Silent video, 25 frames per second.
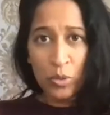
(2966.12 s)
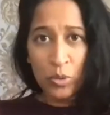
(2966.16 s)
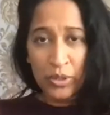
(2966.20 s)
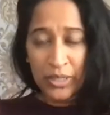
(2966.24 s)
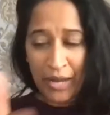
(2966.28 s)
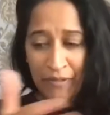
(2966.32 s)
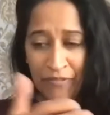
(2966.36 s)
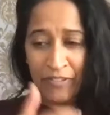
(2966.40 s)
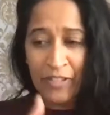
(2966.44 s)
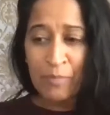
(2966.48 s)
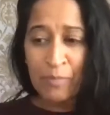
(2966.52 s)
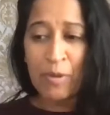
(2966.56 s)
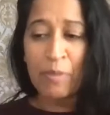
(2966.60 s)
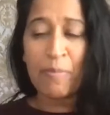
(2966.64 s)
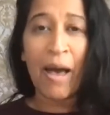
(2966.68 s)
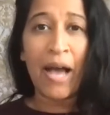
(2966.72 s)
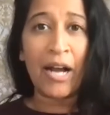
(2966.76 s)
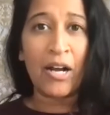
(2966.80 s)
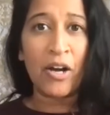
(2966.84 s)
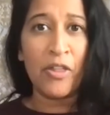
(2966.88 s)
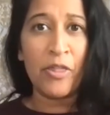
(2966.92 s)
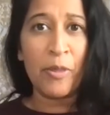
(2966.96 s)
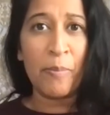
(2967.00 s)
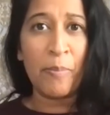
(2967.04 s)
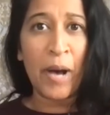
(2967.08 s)
you will definitely be
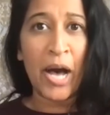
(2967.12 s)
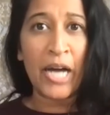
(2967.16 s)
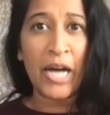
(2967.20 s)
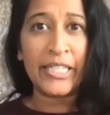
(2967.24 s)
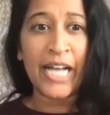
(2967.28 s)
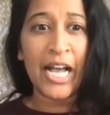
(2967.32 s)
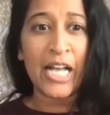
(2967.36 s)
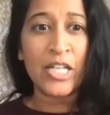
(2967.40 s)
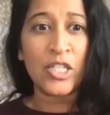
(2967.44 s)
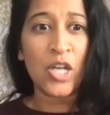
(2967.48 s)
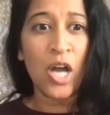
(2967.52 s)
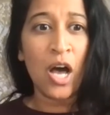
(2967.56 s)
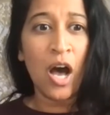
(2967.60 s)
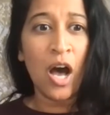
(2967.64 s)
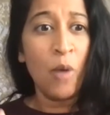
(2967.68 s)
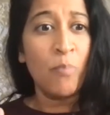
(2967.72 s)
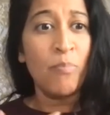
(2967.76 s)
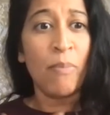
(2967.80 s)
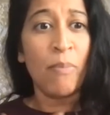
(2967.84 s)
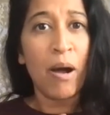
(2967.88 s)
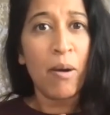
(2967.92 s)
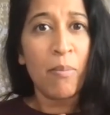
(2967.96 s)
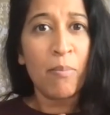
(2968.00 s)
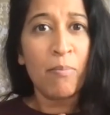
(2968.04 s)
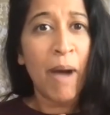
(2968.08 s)
back on the oh, podcast. Yeah.
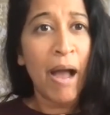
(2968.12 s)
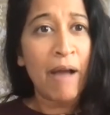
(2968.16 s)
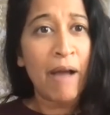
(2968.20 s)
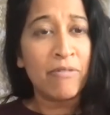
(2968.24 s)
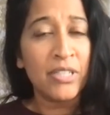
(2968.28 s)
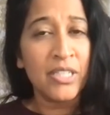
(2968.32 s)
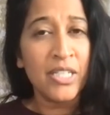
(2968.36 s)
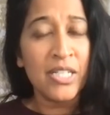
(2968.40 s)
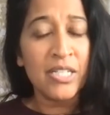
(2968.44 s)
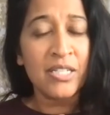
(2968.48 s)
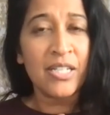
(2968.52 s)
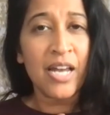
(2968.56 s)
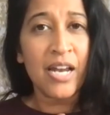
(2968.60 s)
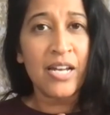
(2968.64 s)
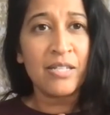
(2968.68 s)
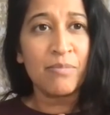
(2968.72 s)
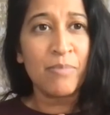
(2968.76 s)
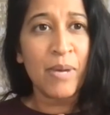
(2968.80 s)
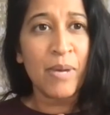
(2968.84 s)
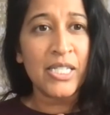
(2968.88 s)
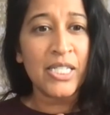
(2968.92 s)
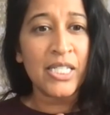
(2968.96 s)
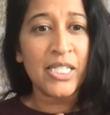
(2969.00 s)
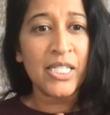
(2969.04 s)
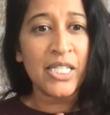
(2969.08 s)
Oh, my release date is
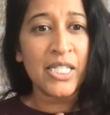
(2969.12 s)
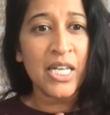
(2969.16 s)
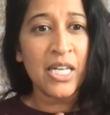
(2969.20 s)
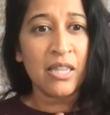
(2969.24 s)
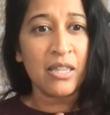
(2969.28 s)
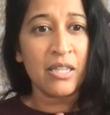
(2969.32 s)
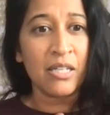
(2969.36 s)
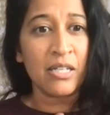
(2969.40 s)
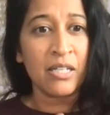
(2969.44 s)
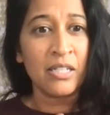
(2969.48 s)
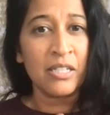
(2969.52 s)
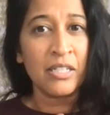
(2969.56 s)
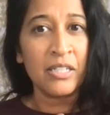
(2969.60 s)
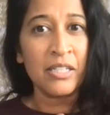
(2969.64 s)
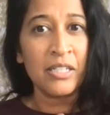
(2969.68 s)
May sixteenth.